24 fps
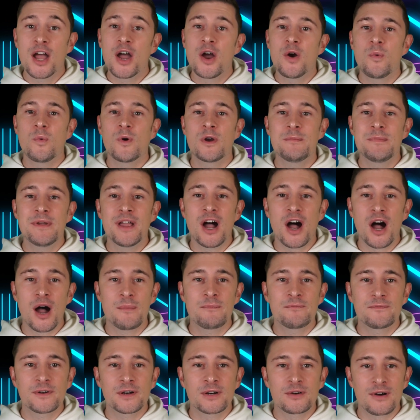would be up
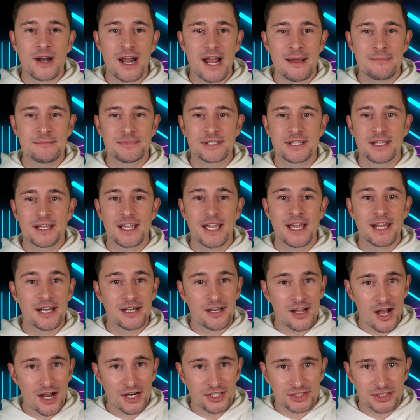for grabs in an
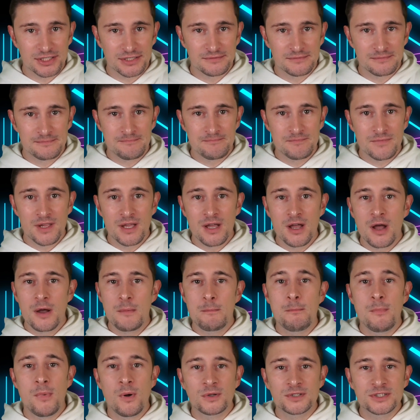auction.
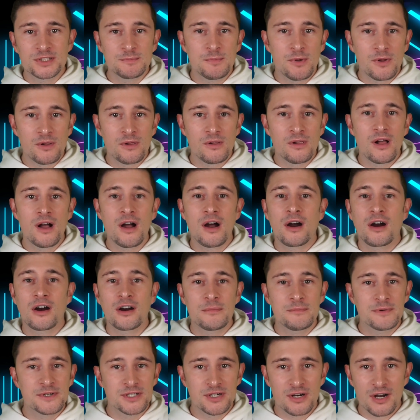Multiple
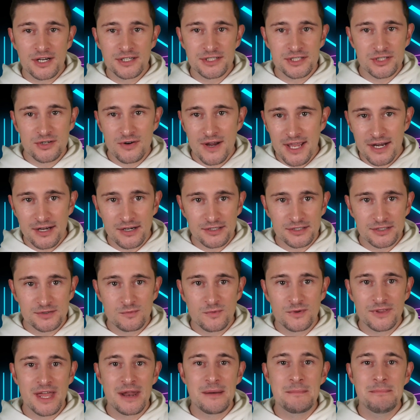arbitrage traders will
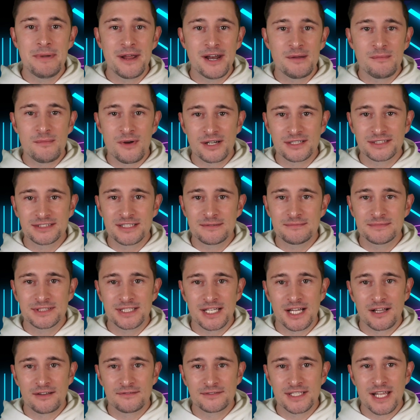then bid amongst
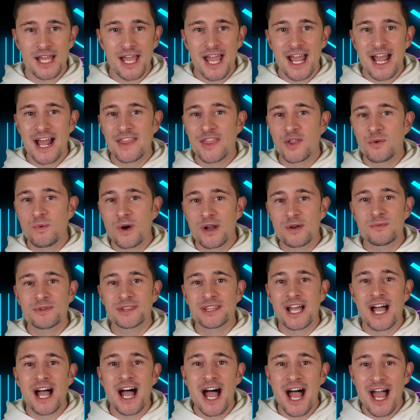themselves, and the one with the
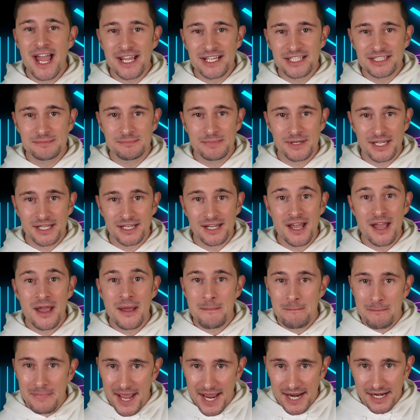highest bid,
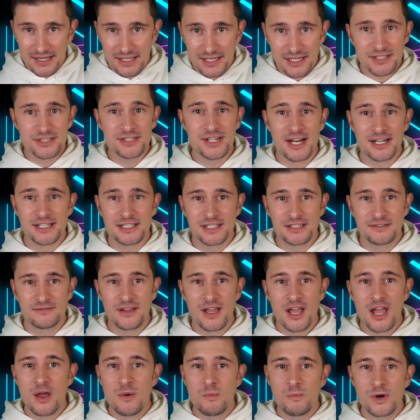paid in Injective,
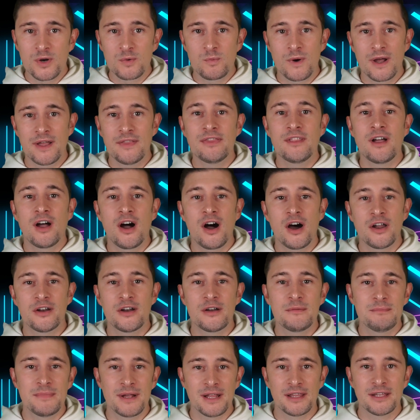would win the
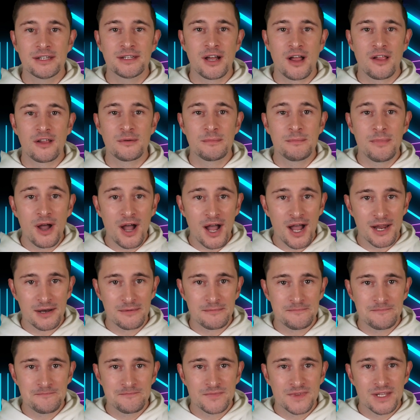$100 million pot.
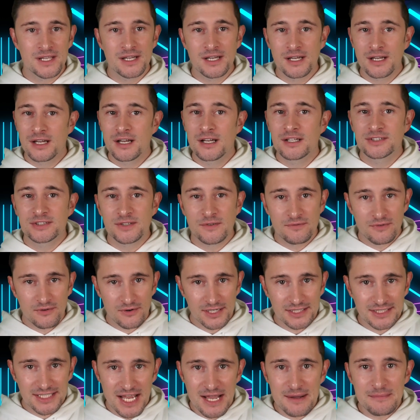So for
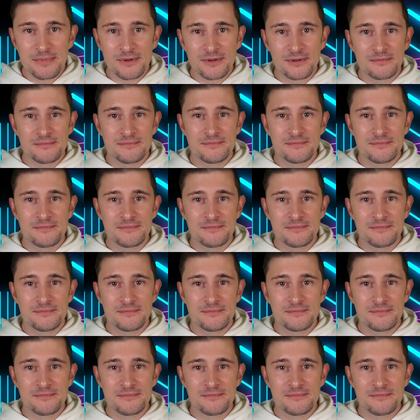example,